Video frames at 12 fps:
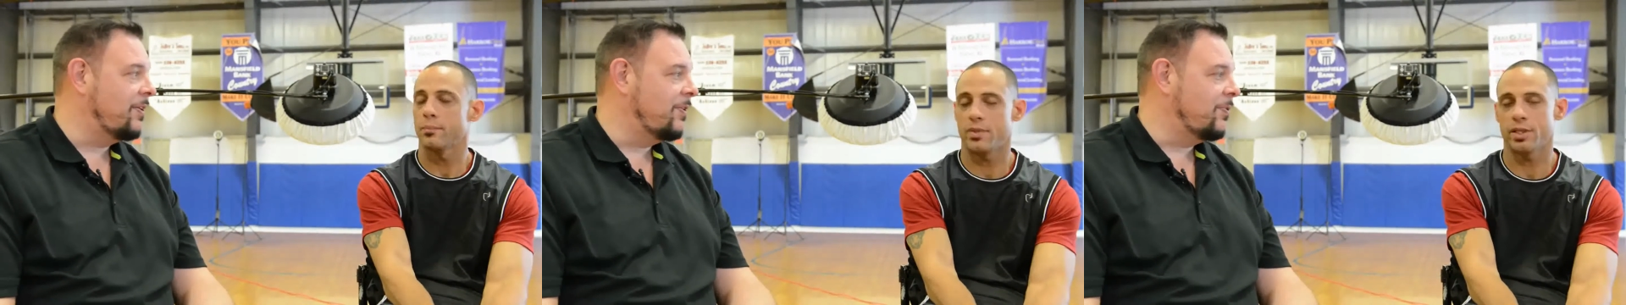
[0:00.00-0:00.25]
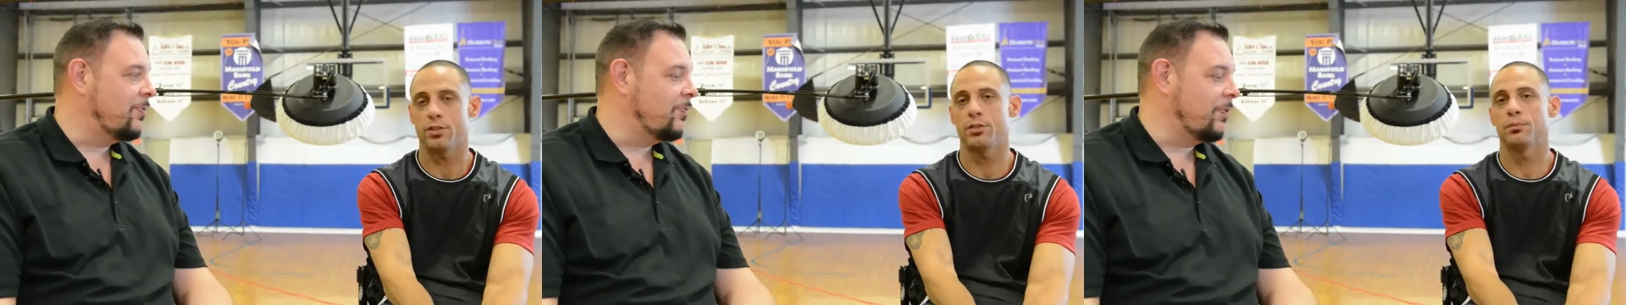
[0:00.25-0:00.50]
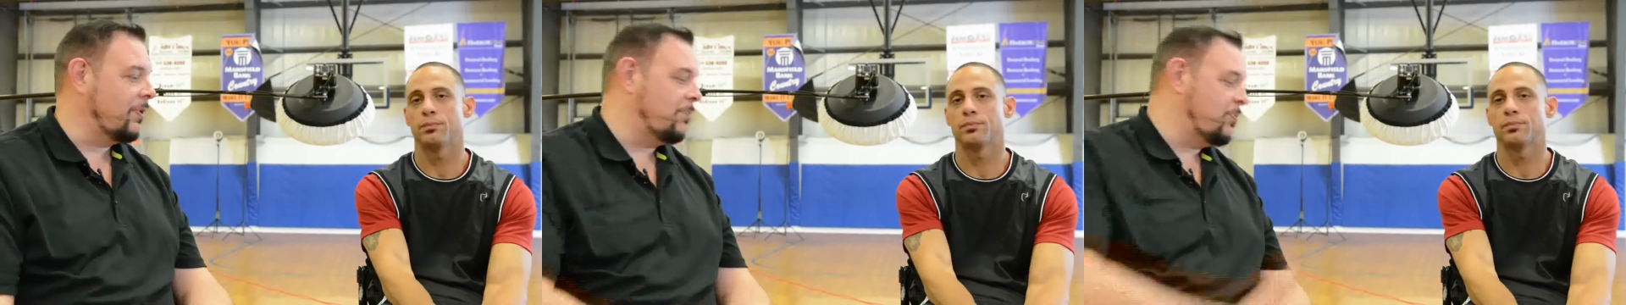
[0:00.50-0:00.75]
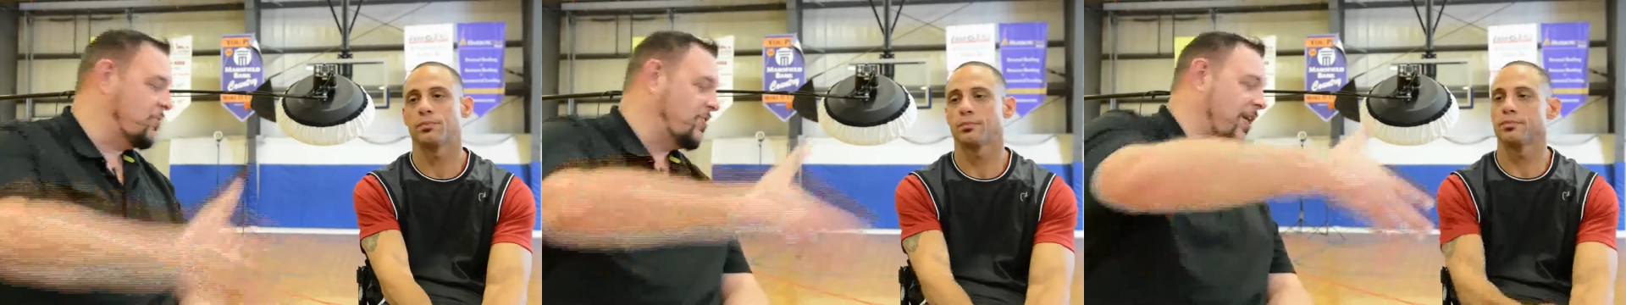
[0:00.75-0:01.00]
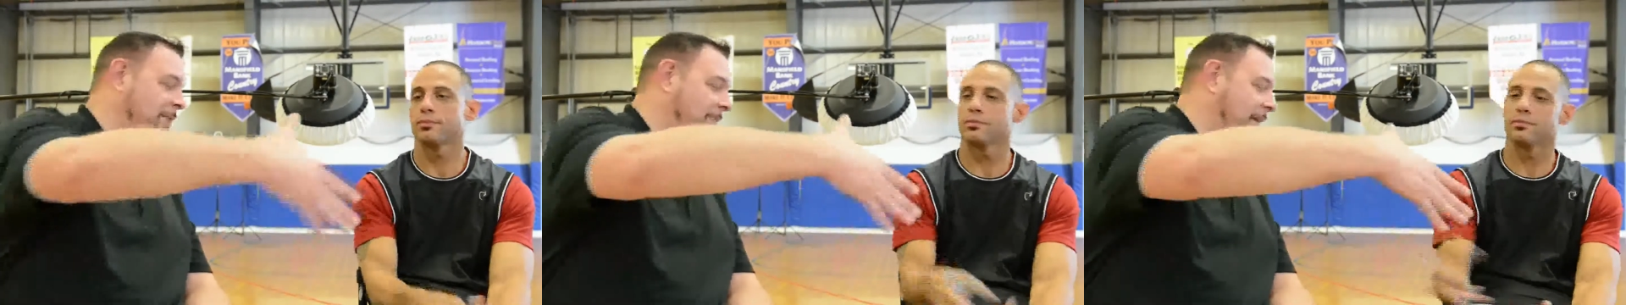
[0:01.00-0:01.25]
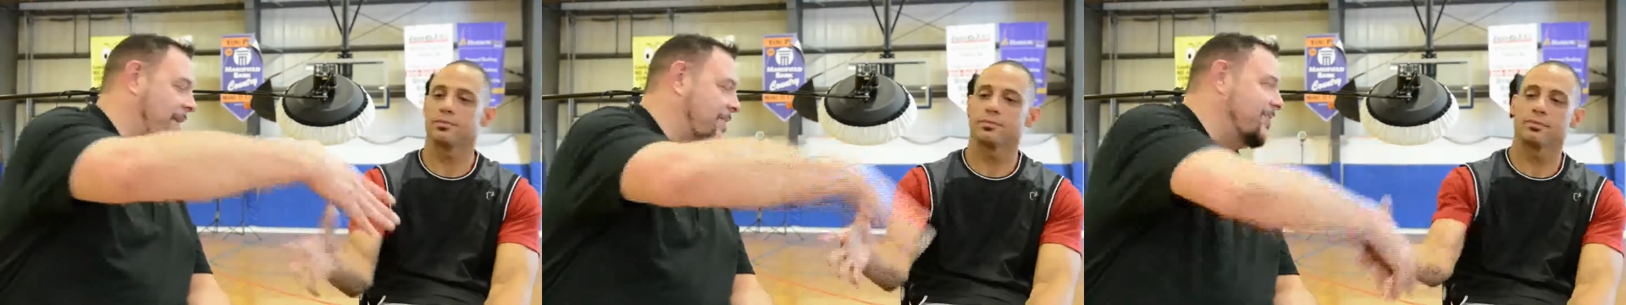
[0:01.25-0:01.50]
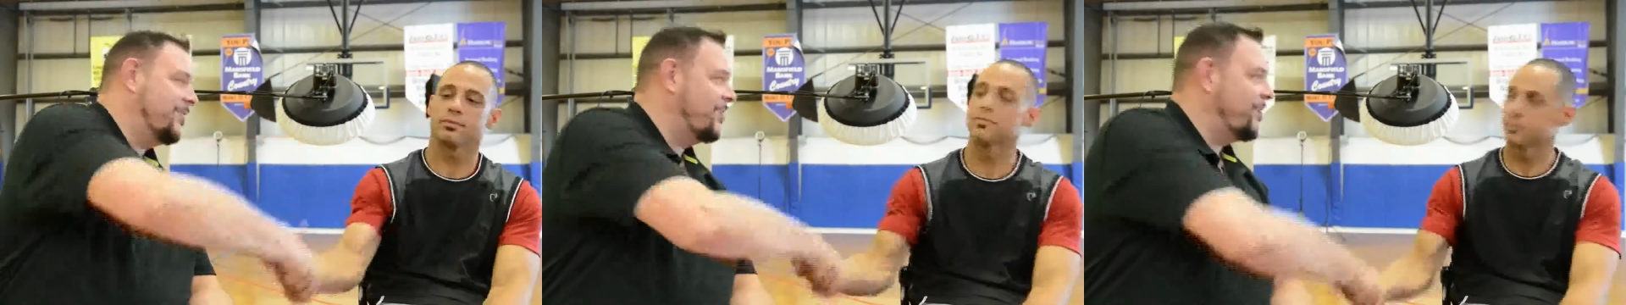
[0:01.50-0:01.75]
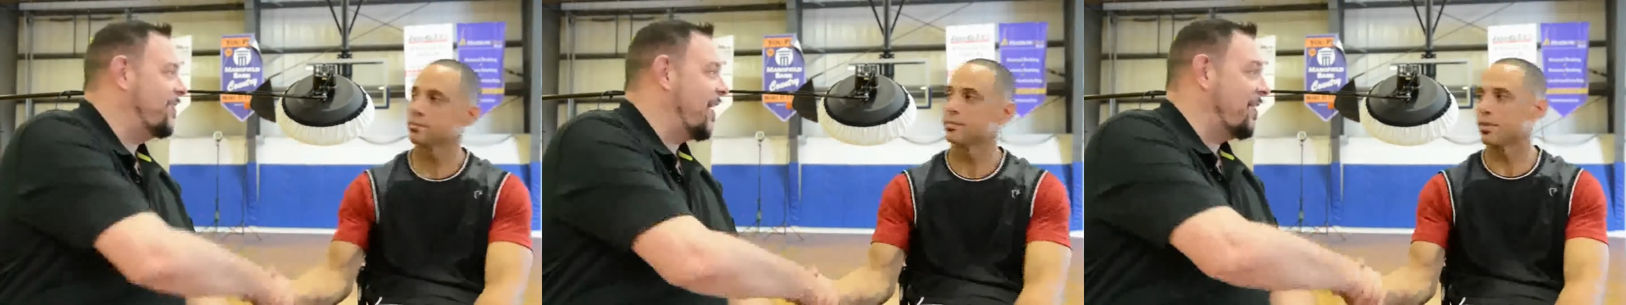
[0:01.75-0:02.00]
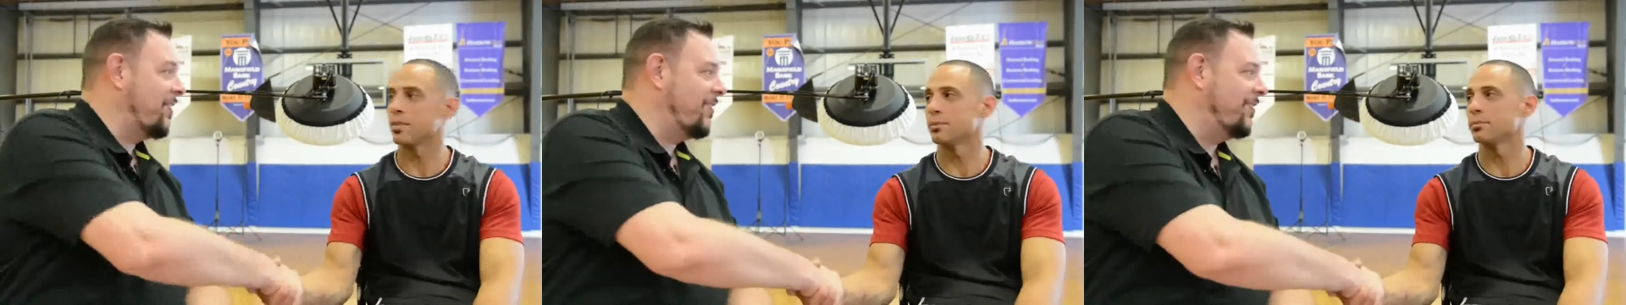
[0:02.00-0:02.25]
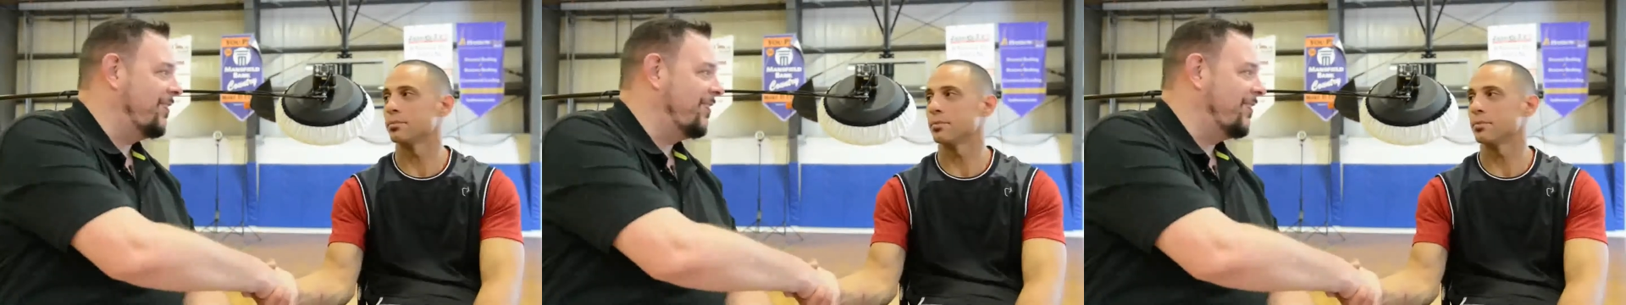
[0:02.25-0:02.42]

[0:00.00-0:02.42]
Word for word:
Speaker 1: Thank you. Really appreciate it, man. Thank you.